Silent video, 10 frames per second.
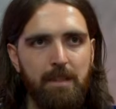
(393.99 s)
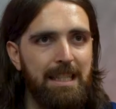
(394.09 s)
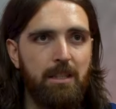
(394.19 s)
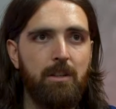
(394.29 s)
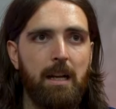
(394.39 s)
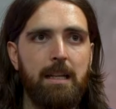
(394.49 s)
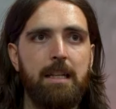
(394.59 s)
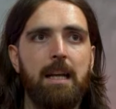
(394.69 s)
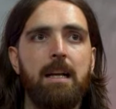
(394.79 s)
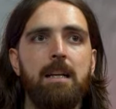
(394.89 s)
is a good
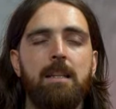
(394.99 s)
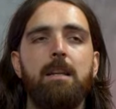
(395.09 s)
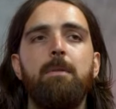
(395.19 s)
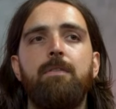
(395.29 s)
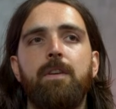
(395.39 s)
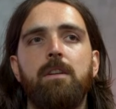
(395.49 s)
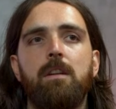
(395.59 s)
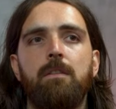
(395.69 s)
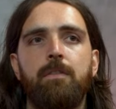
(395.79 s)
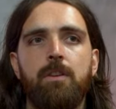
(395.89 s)
idea. Then a midfield
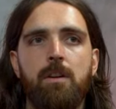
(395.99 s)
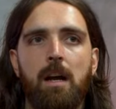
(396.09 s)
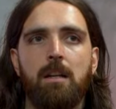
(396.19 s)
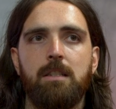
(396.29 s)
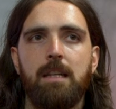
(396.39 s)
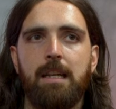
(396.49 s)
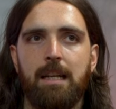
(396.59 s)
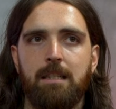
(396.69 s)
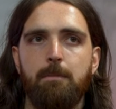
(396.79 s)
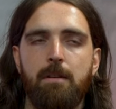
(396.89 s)
of Ugarte,
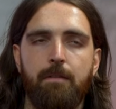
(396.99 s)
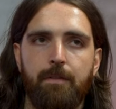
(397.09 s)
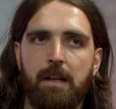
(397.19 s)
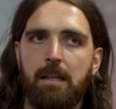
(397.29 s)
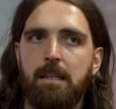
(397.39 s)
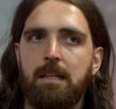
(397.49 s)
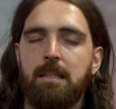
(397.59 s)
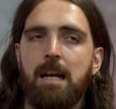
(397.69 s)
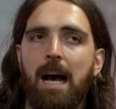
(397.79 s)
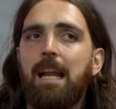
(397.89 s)
Casemiro and Fernandes.
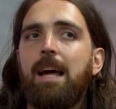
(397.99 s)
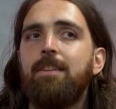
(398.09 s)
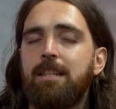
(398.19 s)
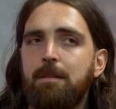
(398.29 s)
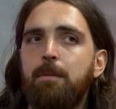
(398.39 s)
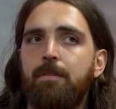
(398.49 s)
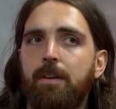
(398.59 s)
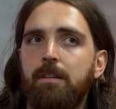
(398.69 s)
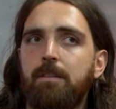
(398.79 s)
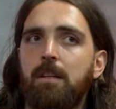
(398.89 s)
I like this as a
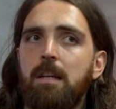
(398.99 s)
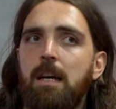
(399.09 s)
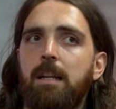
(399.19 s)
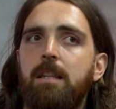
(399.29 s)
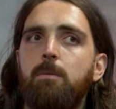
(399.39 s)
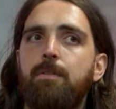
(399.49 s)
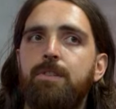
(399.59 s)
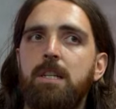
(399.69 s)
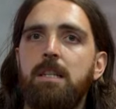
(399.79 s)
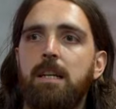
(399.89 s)
midfield, and I think we've
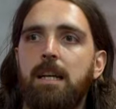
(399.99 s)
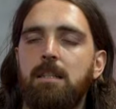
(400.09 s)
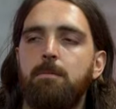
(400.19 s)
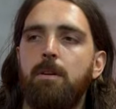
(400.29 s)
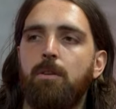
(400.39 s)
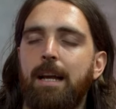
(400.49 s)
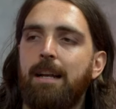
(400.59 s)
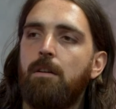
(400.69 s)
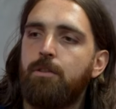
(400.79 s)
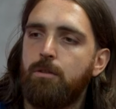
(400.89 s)
seen that Casemiro
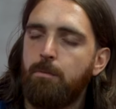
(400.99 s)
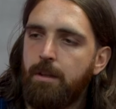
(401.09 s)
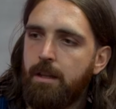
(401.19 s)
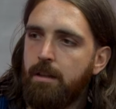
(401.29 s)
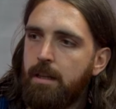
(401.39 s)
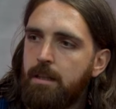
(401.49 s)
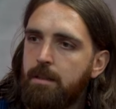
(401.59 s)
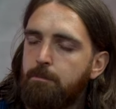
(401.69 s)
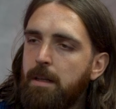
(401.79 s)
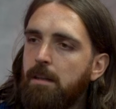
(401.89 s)
can offer something in
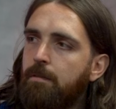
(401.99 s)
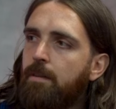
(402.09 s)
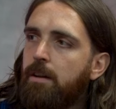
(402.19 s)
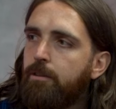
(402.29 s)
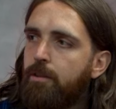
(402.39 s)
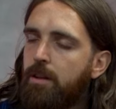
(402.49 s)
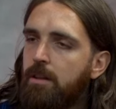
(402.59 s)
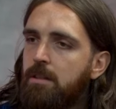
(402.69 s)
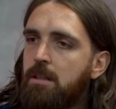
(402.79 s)
the middle and final thirds.